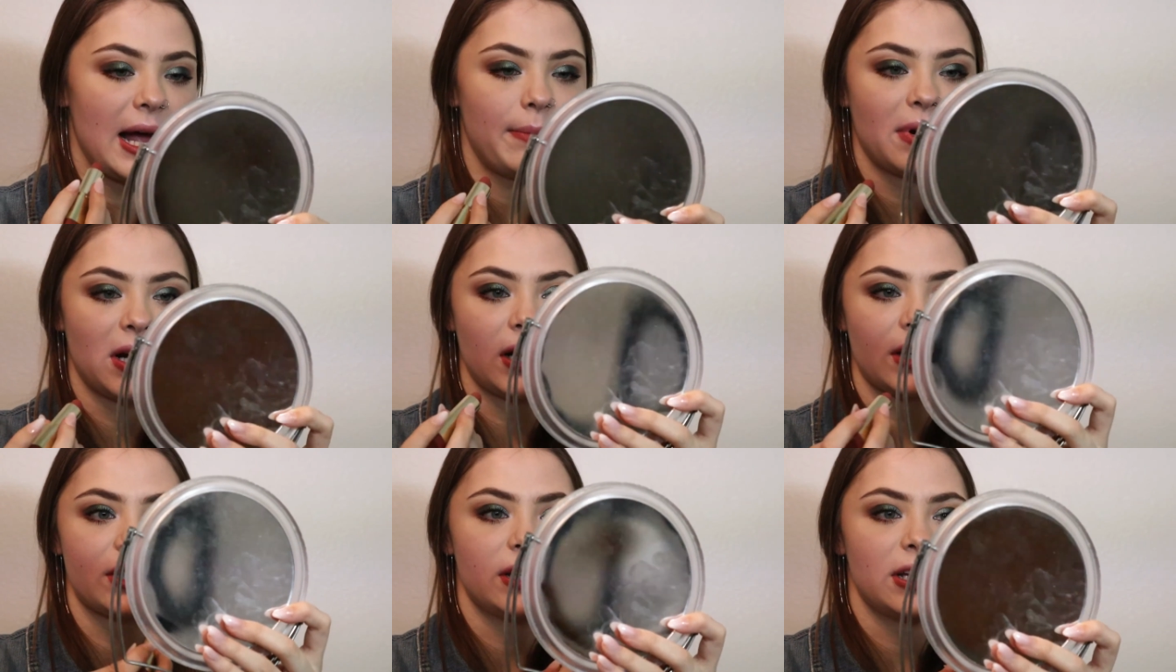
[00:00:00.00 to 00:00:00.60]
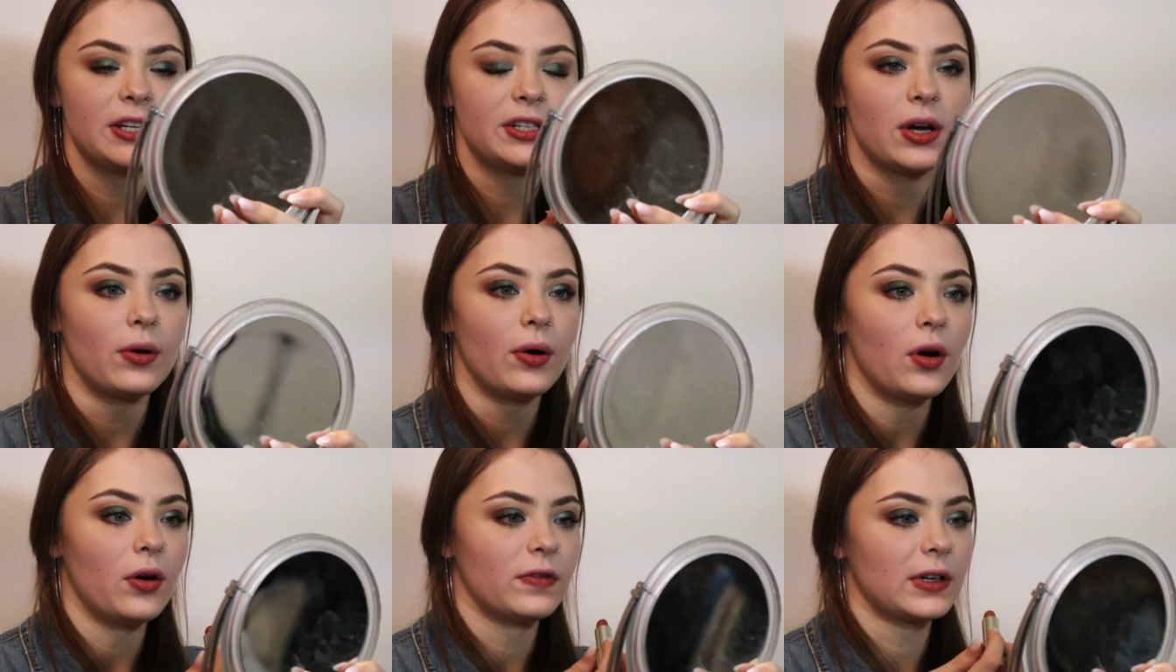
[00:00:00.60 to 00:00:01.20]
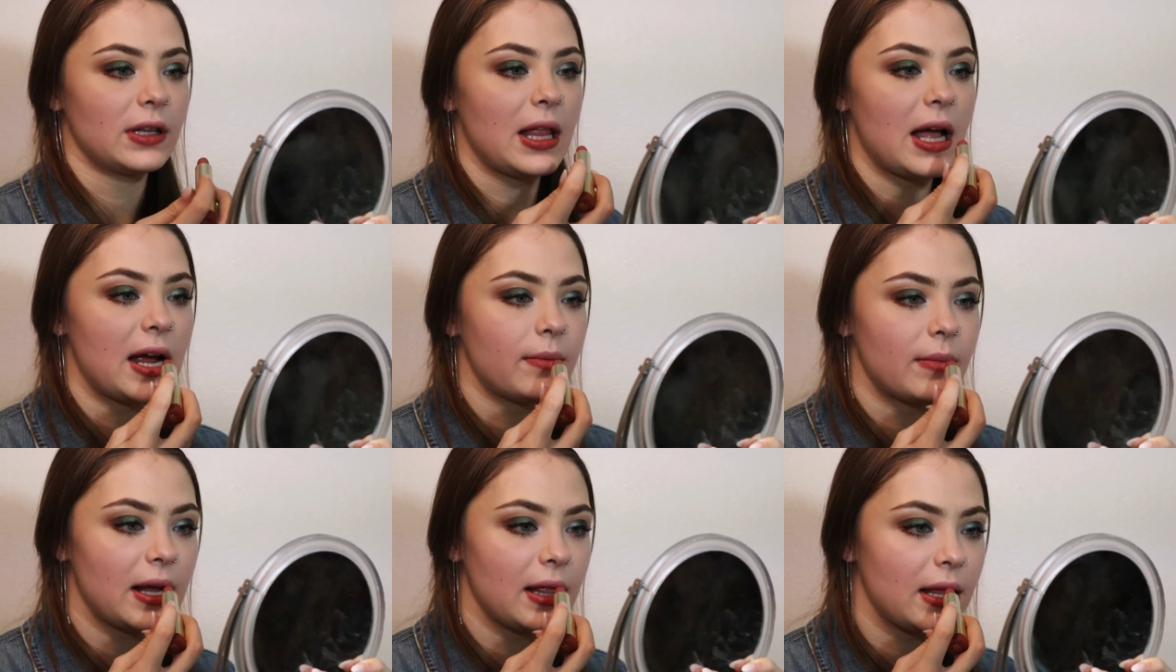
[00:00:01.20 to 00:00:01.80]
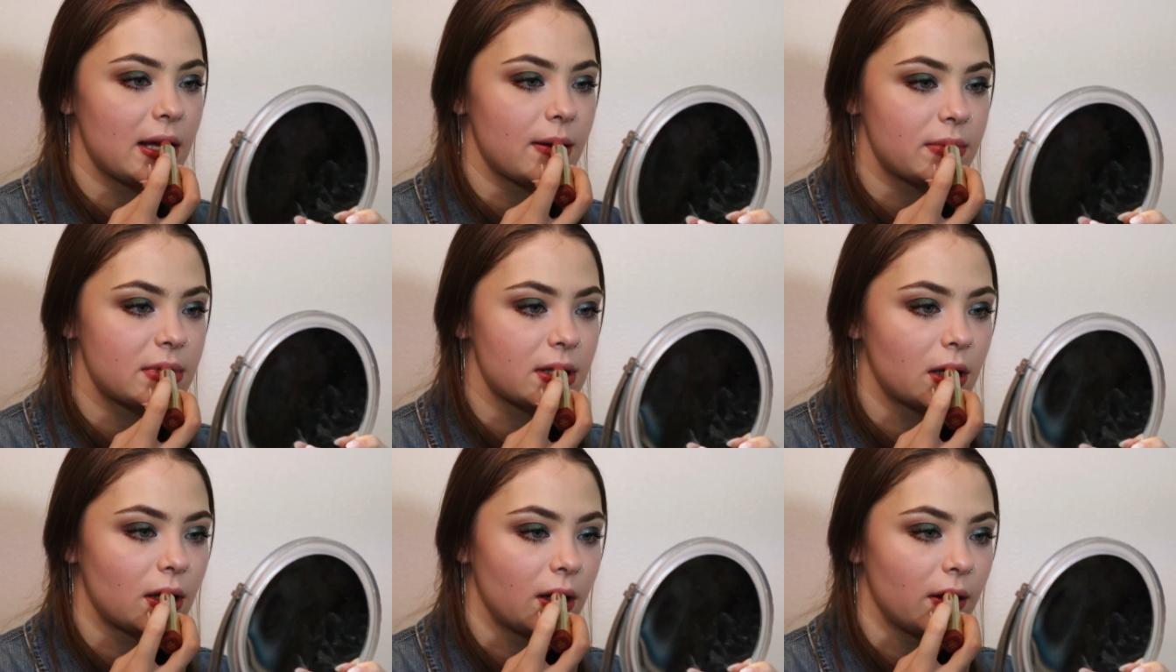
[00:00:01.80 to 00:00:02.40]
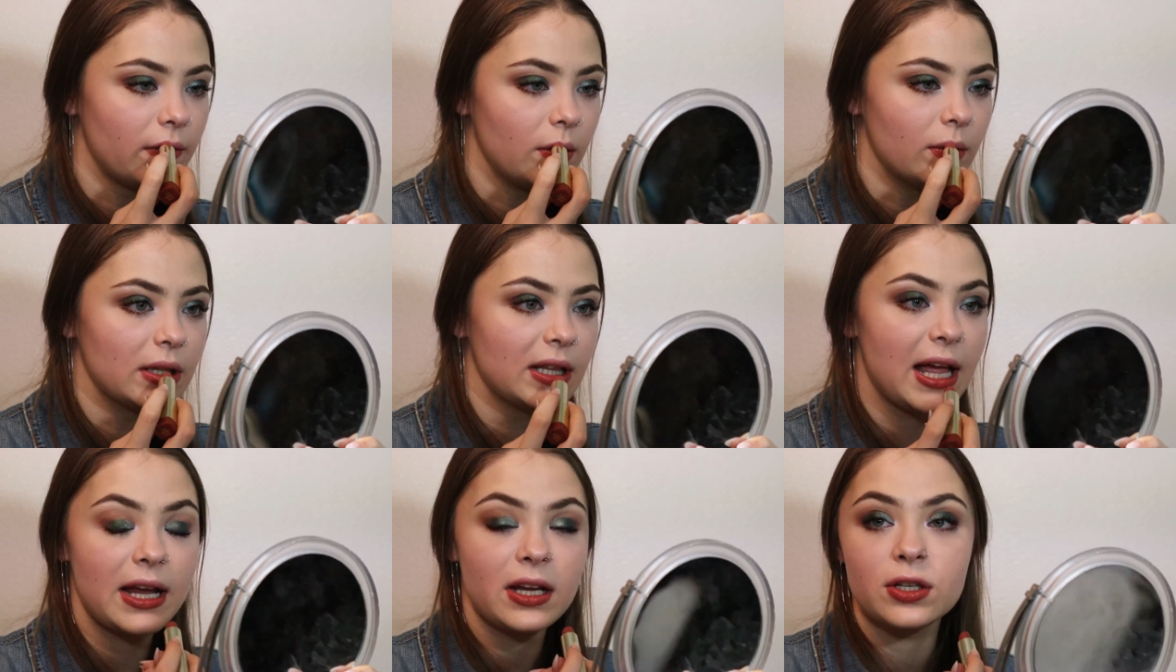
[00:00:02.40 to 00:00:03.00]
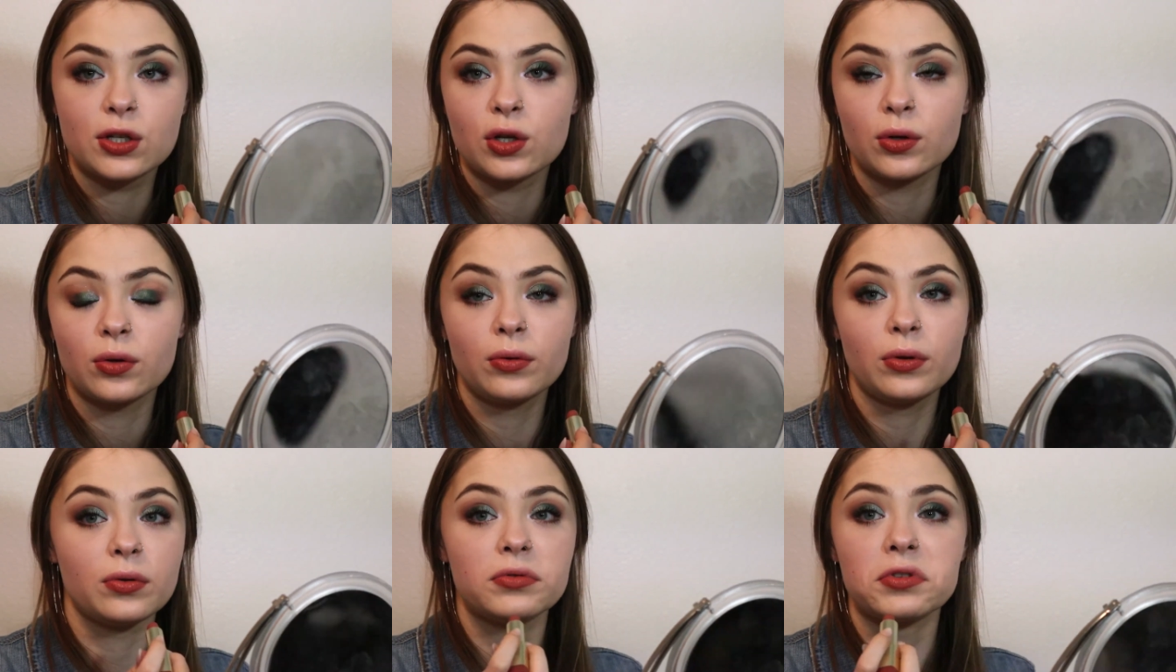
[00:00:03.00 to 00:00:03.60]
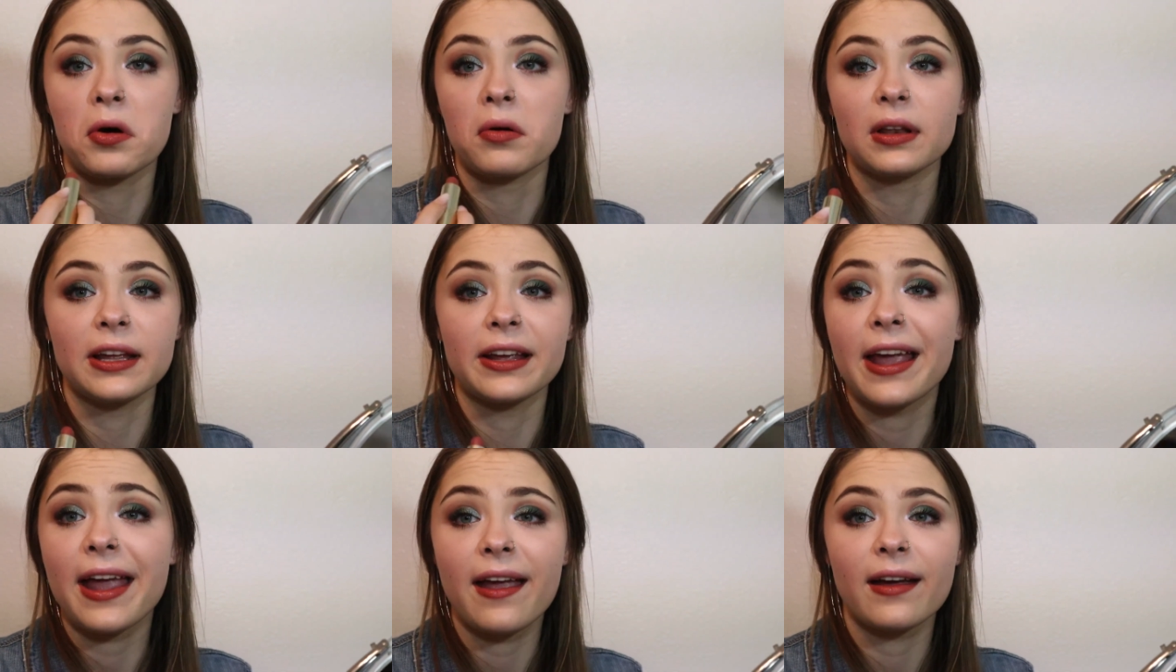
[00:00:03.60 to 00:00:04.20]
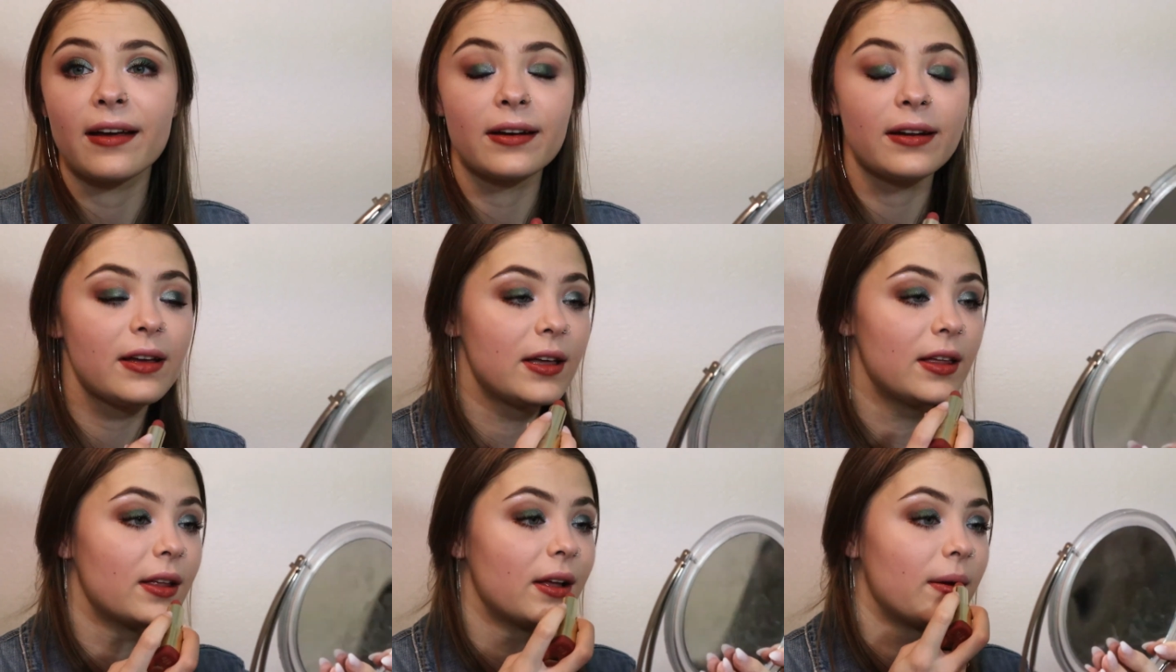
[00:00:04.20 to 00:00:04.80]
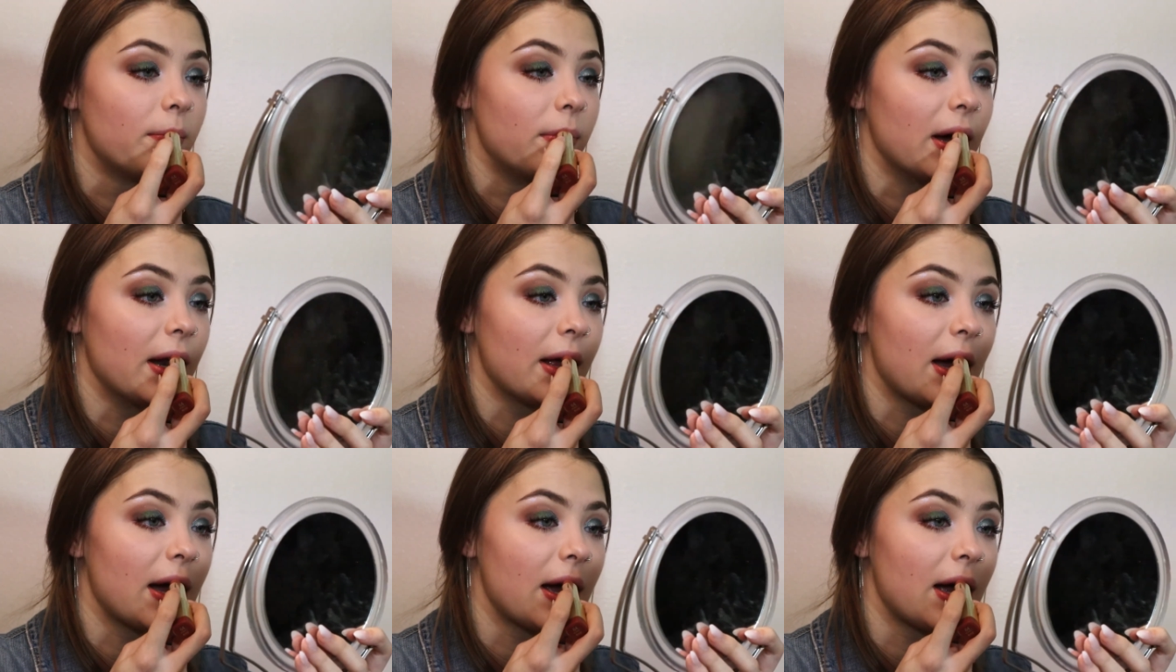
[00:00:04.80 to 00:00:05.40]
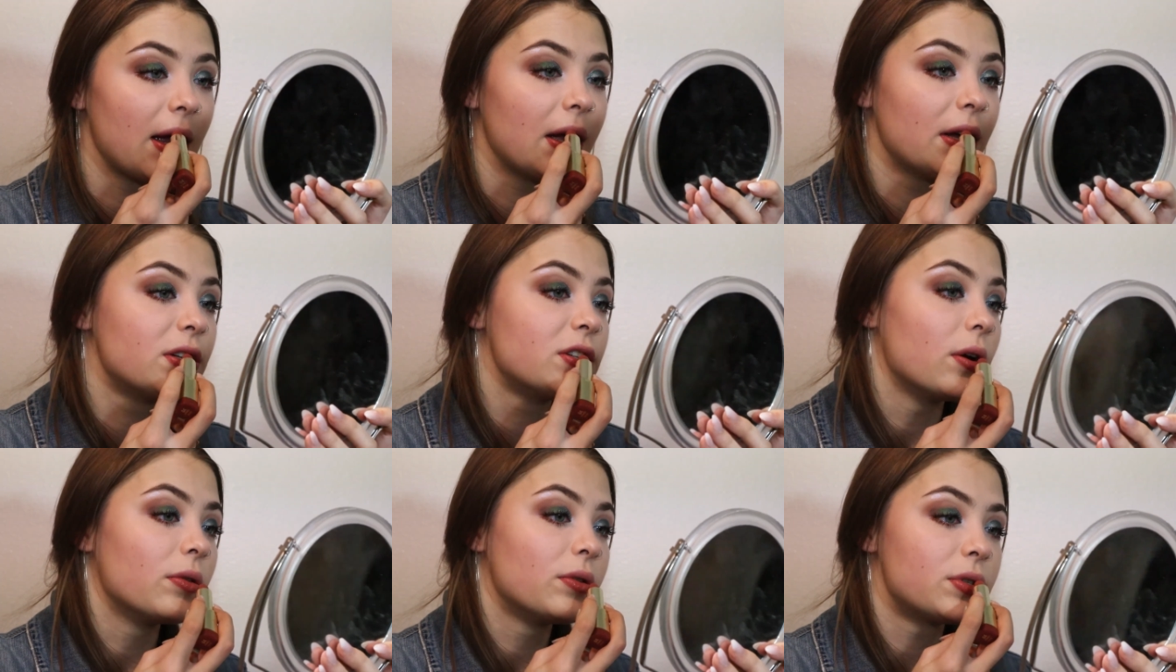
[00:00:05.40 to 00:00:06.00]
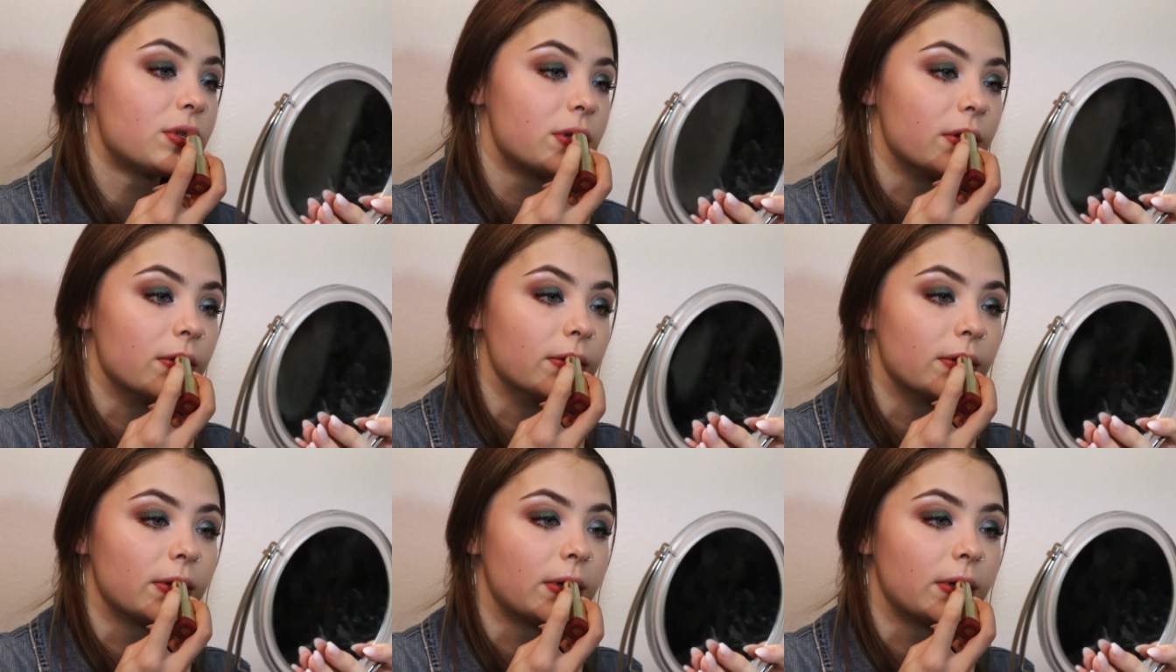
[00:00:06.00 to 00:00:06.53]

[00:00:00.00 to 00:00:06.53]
I personally don't overline my lips. If you would like to, you totally can, but I don't choose